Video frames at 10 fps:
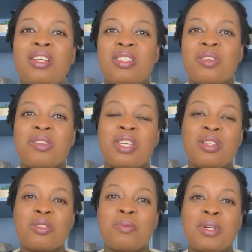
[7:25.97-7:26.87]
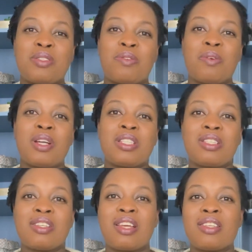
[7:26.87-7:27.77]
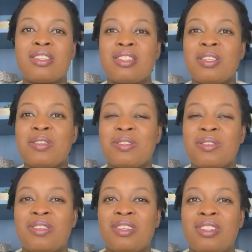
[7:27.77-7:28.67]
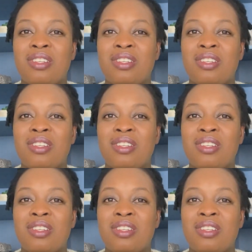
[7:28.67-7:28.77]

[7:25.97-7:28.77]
So thank you so much for watching. See you soon.